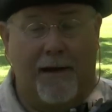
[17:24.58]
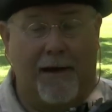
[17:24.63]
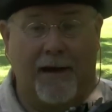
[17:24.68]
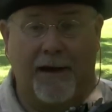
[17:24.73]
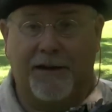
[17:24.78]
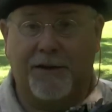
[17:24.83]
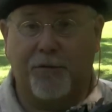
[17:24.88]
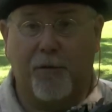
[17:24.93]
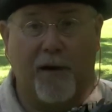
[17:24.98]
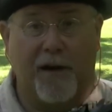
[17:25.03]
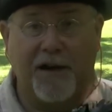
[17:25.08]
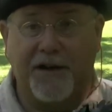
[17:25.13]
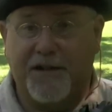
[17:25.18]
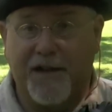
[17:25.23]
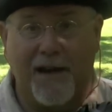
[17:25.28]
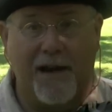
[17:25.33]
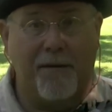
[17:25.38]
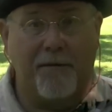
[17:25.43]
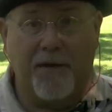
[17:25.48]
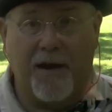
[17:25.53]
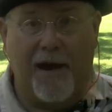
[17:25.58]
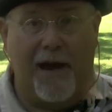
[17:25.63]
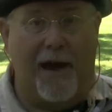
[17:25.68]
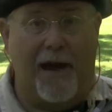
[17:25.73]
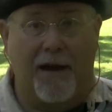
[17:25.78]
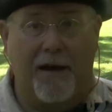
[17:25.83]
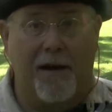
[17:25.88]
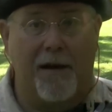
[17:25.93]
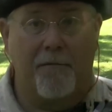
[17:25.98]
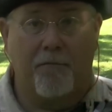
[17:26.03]
hits what it's aimed
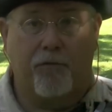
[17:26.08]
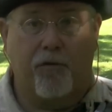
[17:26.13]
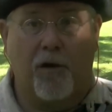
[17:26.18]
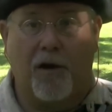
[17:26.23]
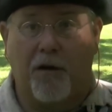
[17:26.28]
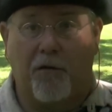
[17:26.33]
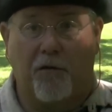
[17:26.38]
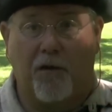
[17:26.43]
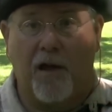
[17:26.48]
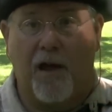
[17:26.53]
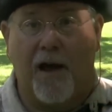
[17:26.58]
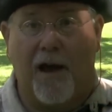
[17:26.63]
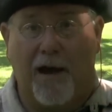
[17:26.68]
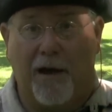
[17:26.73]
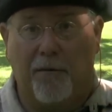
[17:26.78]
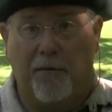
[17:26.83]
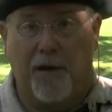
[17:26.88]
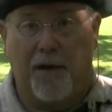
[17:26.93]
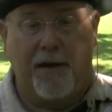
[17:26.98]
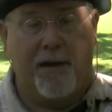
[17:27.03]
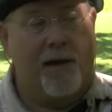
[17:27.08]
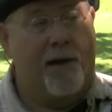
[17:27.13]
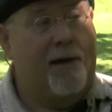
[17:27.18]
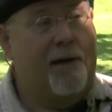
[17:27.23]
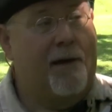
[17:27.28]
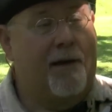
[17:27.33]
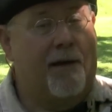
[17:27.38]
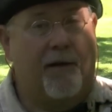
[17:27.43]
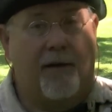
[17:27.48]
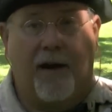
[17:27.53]
at pretty reliably.
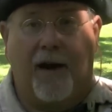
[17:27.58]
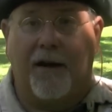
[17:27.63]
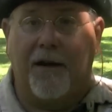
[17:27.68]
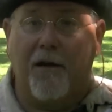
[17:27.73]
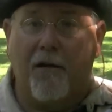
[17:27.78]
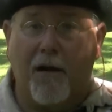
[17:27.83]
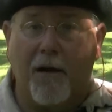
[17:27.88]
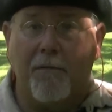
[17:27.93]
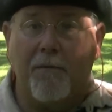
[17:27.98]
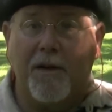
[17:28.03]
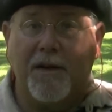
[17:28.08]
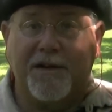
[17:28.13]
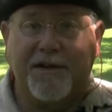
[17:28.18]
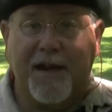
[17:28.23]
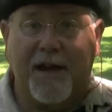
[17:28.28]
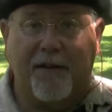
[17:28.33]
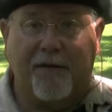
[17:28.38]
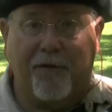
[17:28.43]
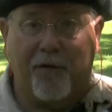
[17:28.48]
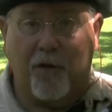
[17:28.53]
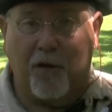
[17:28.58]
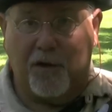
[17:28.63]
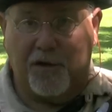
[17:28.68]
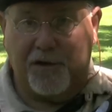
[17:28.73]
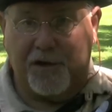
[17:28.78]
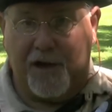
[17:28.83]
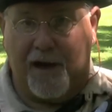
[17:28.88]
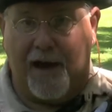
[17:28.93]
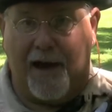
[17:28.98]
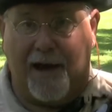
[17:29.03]
Now, I know I missed that first
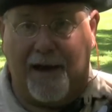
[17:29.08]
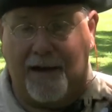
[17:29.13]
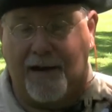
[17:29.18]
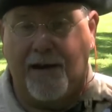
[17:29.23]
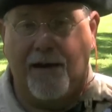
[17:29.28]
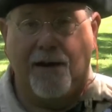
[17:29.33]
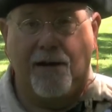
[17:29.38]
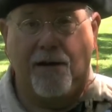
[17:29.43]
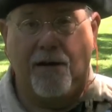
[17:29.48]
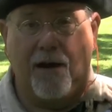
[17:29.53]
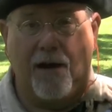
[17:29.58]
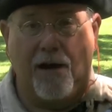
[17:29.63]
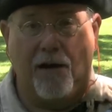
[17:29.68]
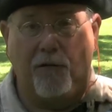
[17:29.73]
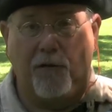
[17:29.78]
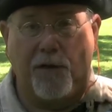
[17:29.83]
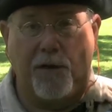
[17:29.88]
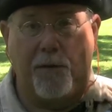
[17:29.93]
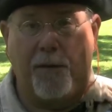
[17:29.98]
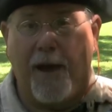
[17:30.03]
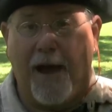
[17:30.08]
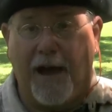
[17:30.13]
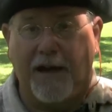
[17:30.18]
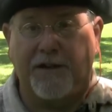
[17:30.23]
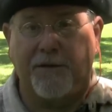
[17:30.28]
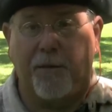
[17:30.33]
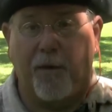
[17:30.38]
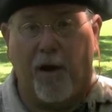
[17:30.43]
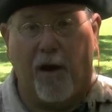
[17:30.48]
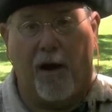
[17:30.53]
shot uh, with the
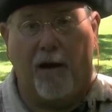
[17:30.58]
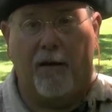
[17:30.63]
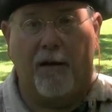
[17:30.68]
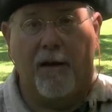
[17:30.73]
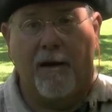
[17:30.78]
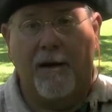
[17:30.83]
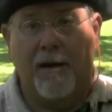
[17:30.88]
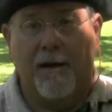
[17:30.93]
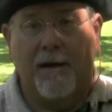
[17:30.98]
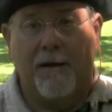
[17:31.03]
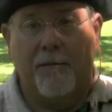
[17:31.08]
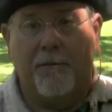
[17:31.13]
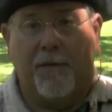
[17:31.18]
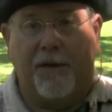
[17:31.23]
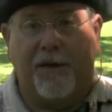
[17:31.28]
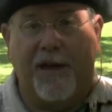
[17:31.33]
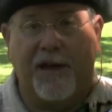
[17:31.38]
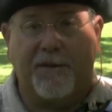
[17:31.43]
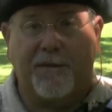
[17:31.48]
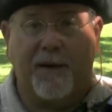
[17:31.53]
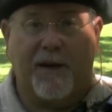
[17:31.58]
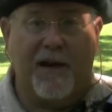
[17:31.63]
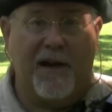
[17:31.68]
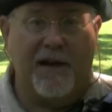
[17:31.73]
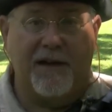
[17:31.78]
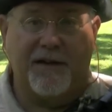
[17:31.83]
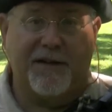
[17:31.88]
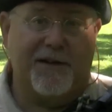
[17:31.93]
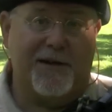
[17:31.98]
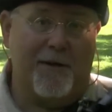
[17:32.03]
patch ball, but that's
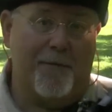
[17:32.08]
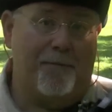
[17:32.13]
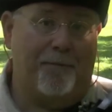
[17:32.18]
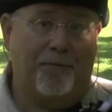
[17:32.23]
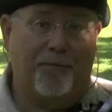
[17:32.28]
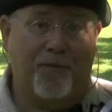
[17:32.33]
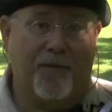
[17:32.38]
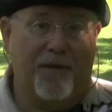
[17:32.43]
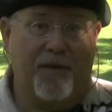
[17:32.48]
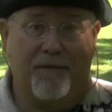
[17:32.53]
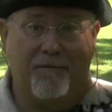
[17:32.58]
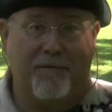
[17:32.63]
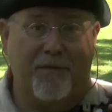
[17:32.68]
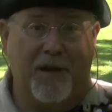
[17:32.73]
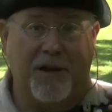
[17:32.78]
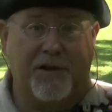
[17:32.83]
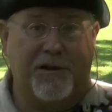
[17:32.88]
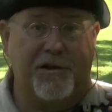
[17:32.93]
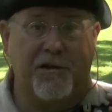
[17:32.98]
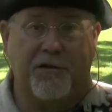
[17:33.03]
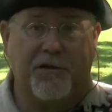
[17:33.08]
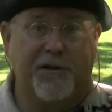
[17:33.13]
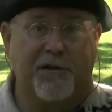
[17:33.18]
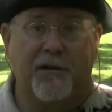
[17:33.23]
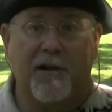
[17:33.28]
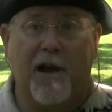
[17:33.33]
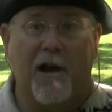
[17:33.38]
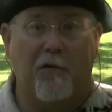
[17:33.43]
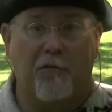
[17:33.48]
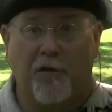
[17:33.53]
because it shoots
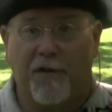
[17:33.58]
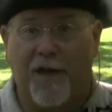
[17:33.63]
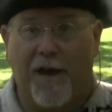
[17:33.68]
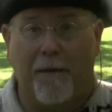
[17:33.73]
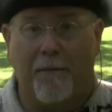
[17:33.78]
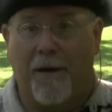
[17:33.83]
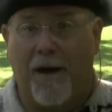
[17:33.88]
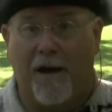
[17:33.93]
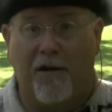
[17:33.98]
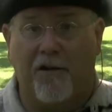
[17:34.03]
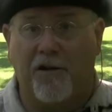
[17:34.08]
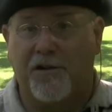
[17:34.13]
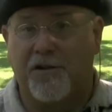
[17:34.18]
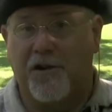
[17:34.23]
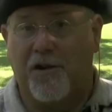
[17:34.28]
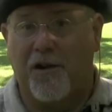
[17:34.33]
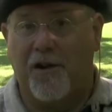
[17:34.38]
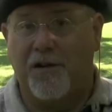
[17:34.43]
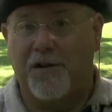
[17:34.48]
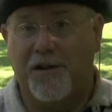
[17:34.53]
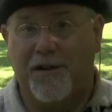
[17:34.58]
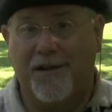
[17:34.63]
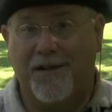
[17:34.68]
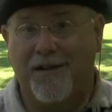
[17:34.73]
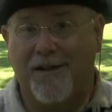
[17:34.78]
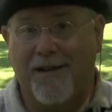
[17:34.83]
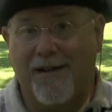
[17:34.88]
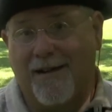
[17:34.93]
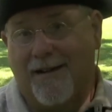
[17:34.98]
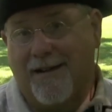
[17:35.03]
low with that powder charge,
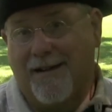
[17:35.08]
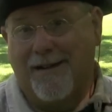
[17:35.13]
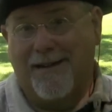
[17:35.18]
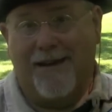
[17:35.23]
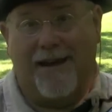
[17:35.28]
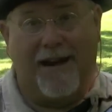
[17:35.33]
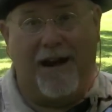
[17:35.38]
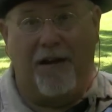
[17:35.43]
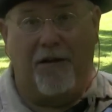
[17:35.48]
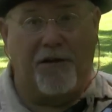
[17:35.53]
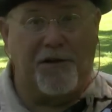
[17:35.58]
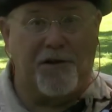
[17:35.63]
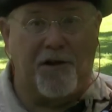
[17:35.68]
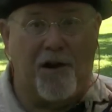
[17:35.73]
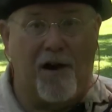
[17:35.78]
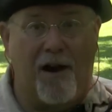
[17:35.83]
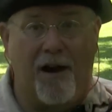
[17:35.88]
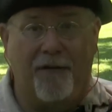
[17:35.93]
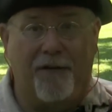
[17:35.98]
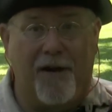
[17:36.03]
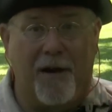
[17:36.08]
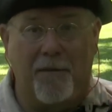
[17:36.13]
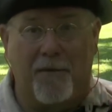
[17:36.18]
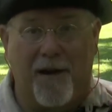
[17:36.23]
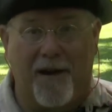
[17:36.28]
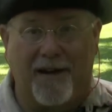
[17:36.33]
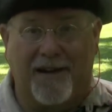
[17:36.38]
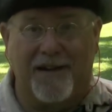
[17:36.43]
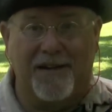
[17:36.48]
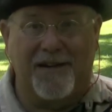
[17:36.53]
and I was off on
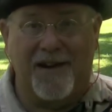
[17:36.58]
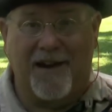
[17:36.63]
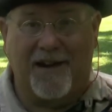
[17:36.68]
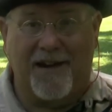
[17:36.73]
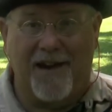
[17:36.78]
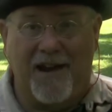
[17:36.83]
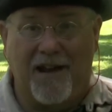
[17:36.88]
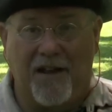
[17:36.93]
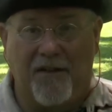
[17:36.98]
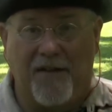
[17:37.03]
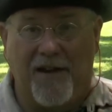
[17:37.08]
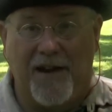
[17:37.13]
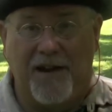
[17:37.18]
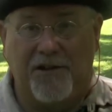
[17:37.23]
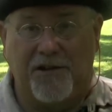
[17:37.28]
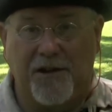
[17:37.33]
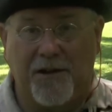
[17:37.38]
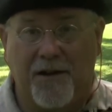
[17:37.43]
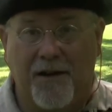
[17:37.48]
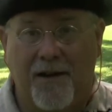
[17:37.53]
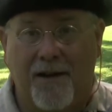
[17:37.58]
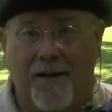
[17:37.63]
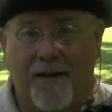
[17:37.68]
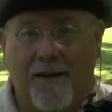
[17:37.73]
my Kentucky elevation.